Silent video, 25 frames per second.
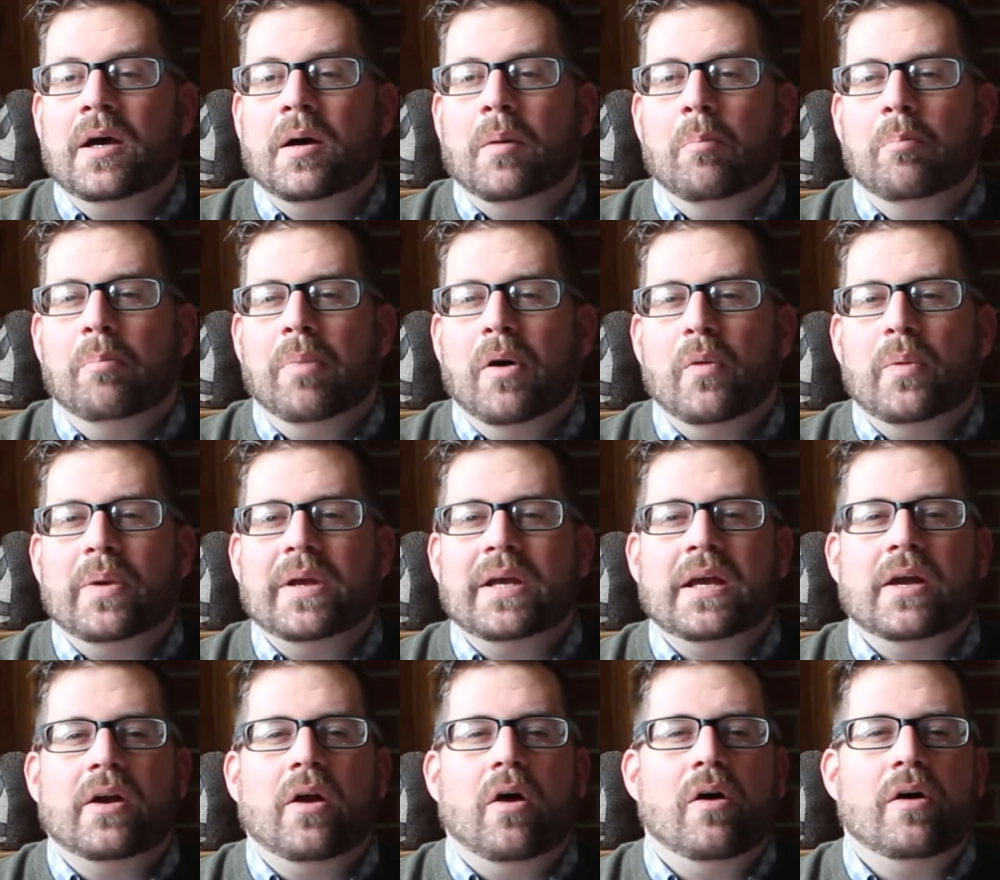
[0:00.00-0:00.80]
But we
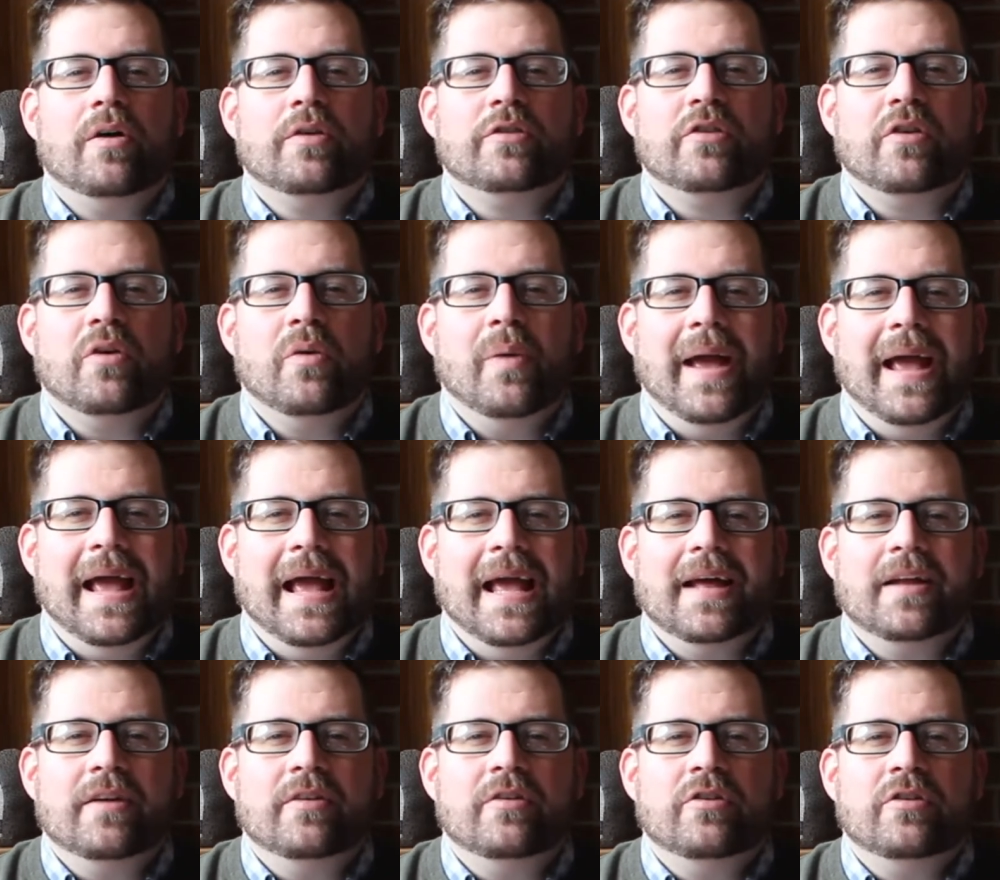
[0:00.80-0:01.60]
can also
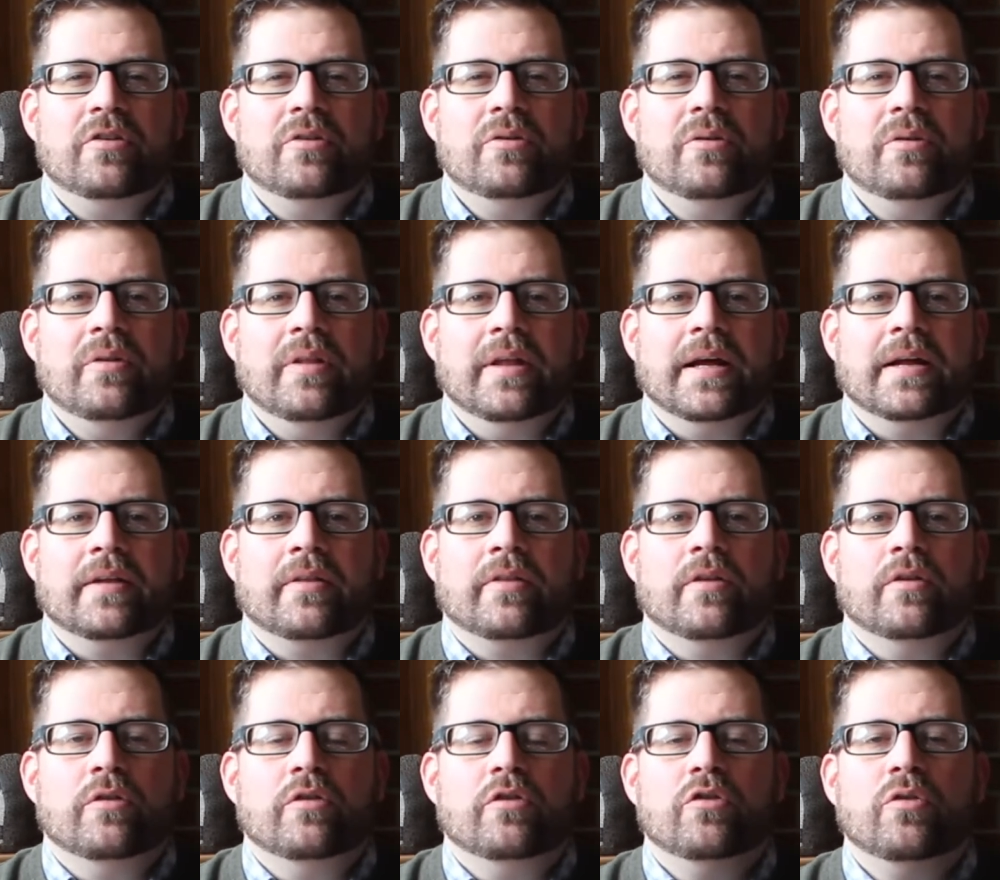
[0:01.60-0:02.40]
add to that
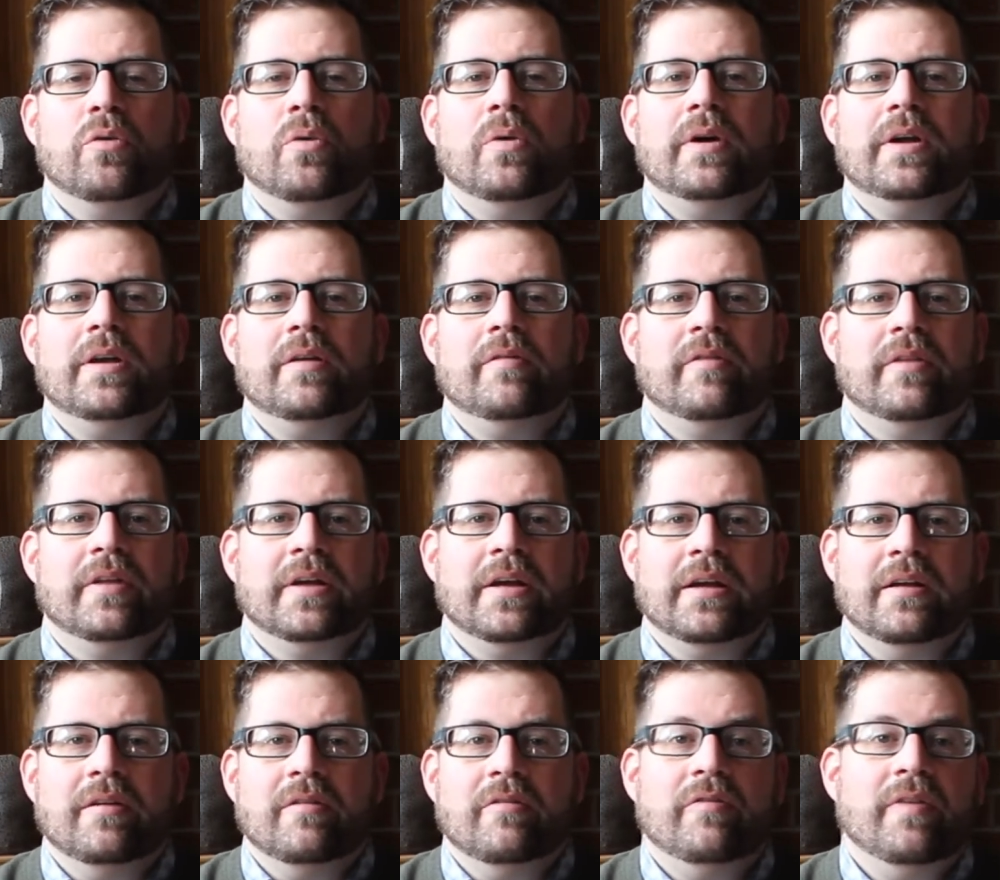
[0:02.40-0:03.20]
the joy of the
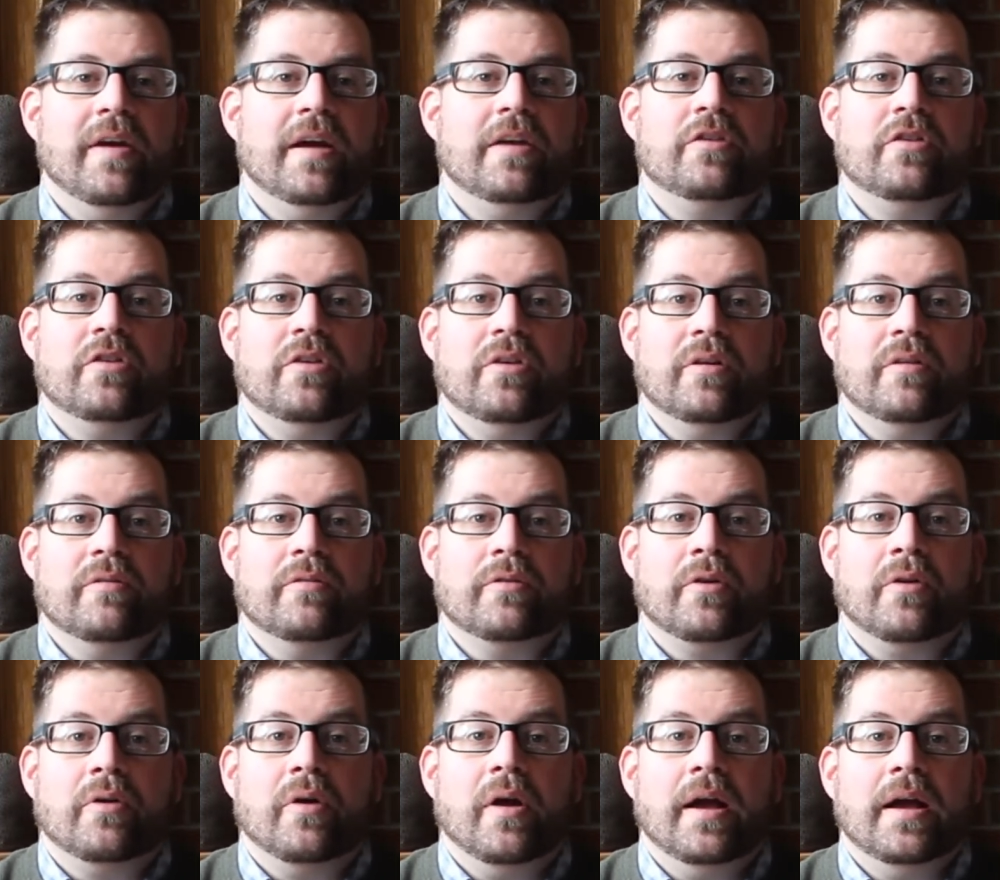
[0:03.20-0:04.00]
confession of
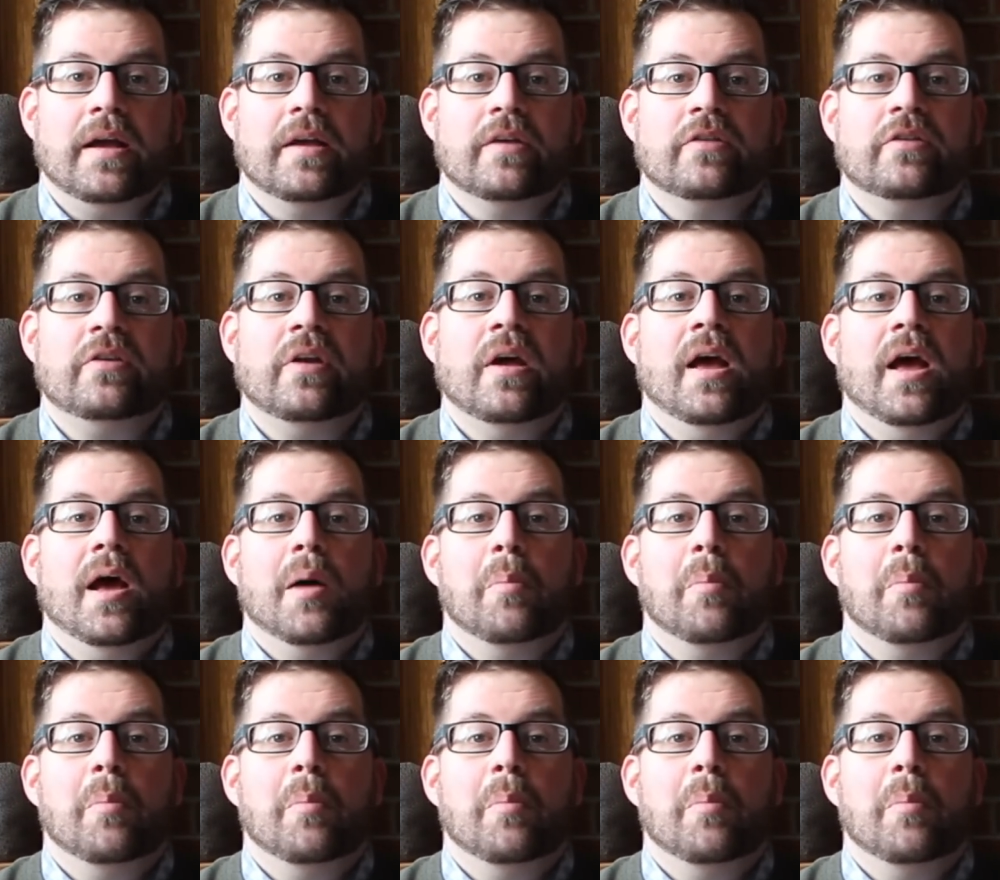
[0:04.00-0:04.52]
Christ,